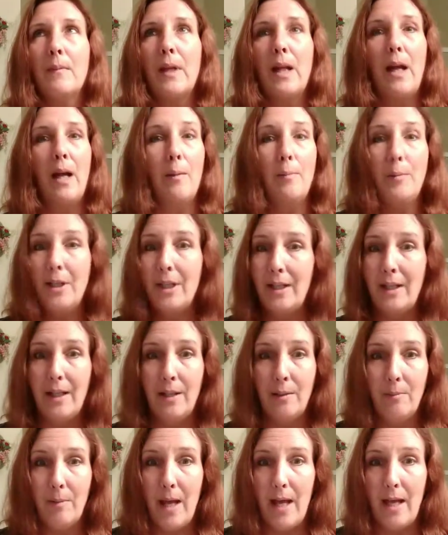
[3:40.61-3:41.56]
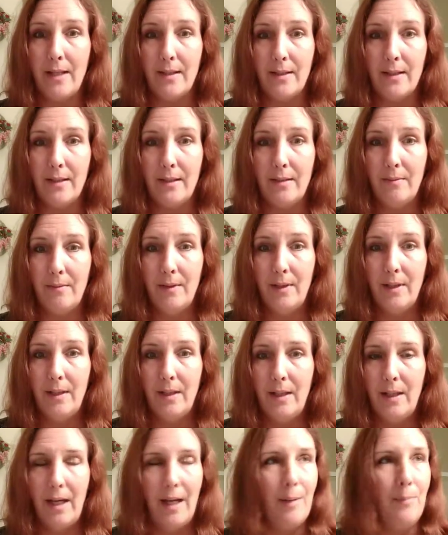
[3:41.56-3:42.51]
I'm going to let it rest.
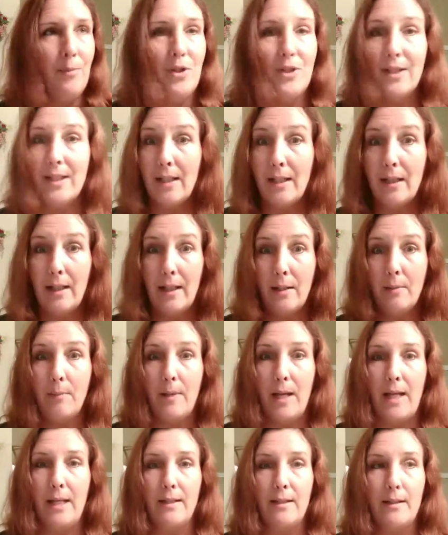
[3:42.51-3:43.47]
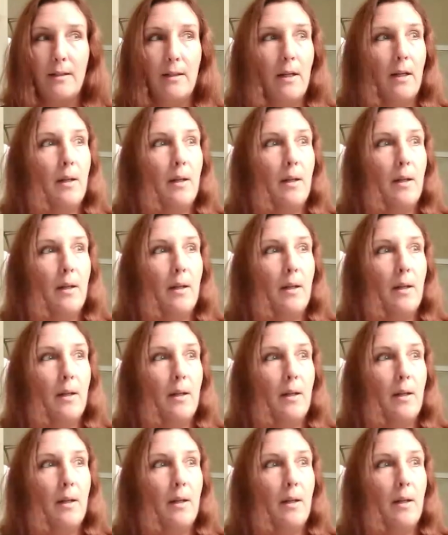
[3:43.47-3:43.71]
I'm just going to let it rest.